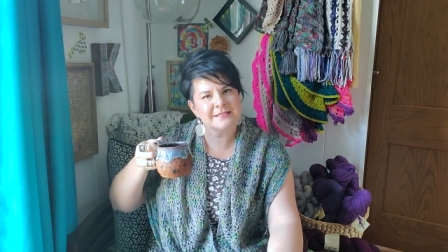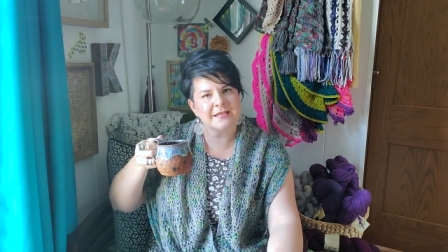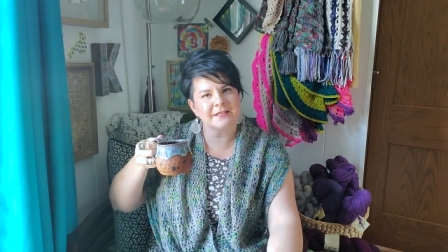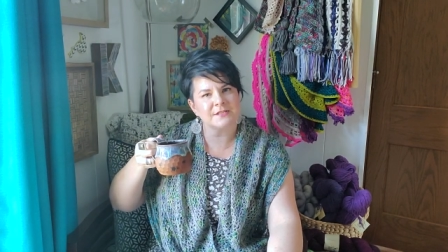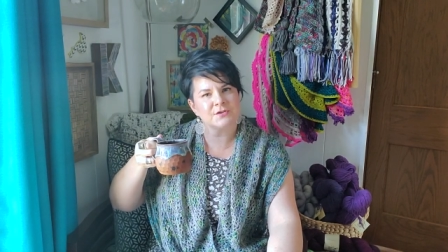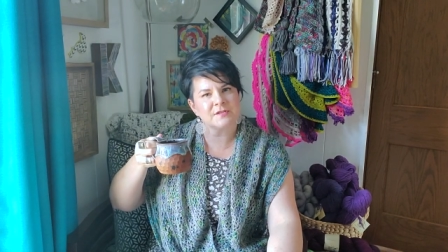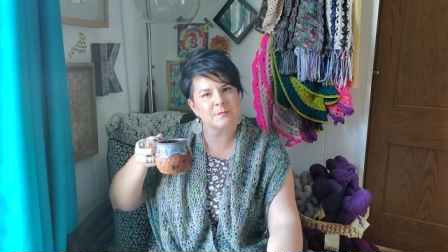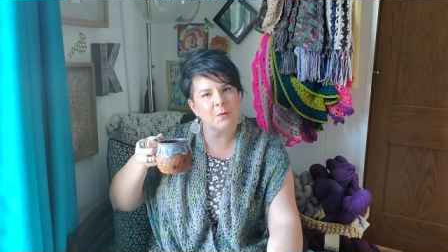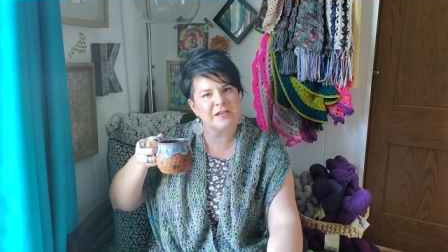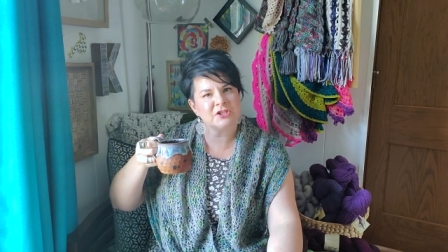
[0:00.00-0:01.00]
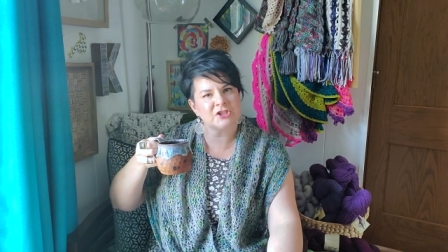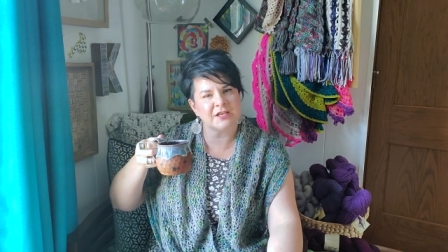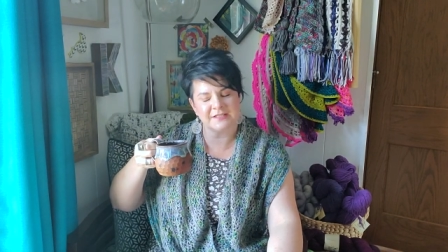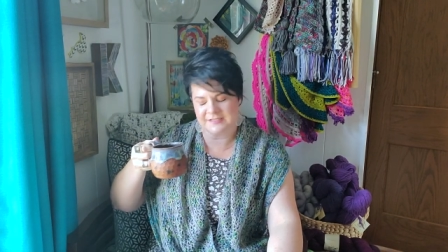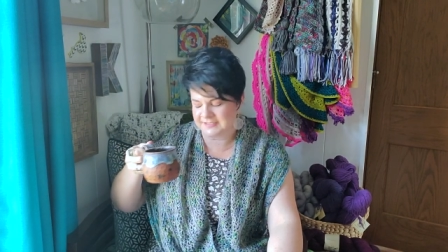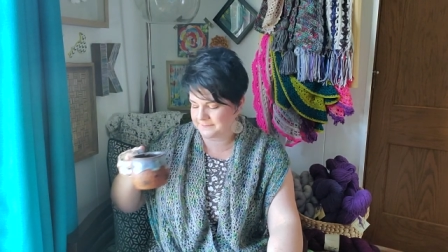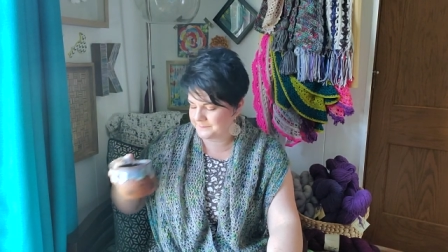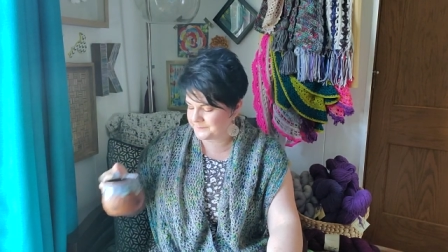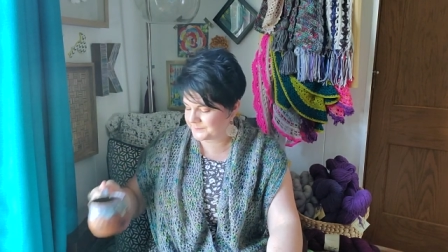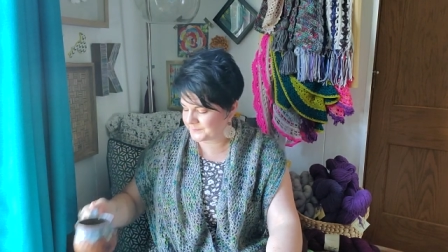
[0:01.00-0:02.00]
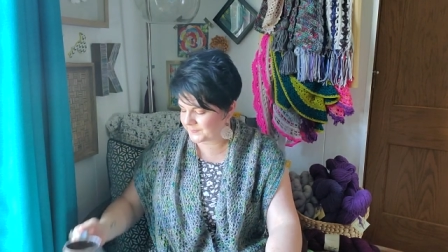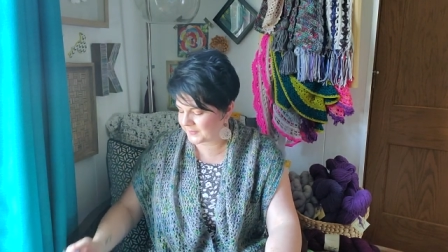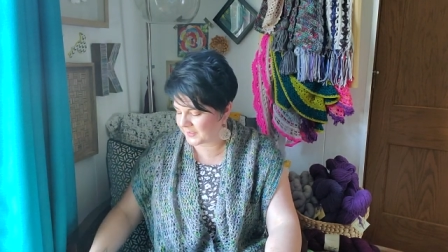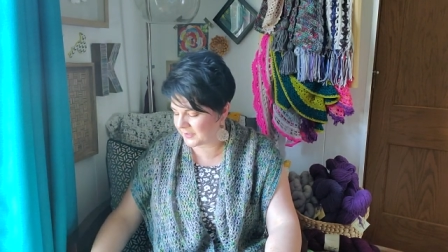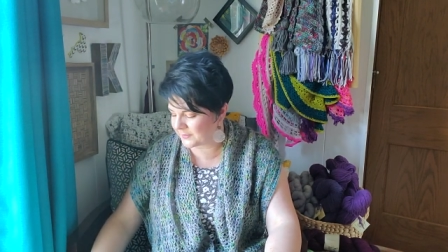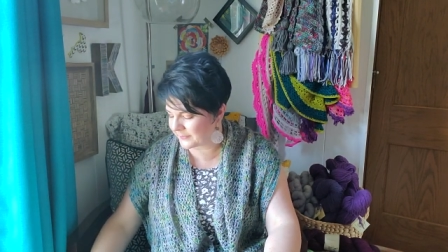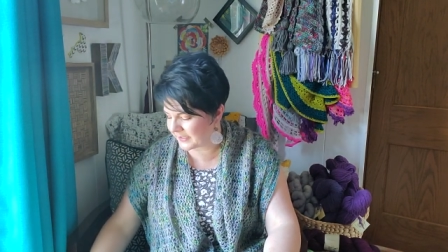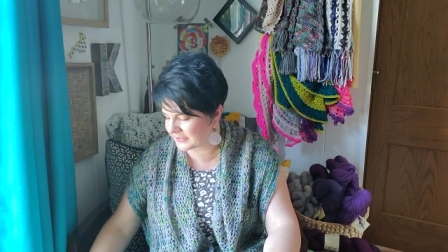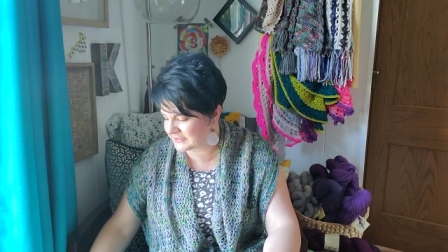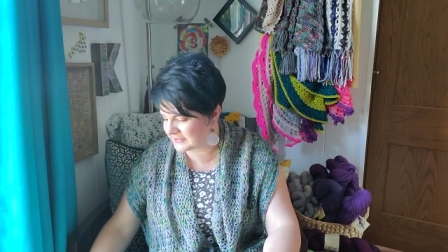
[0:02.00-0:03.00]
Let's answer some questions. All right.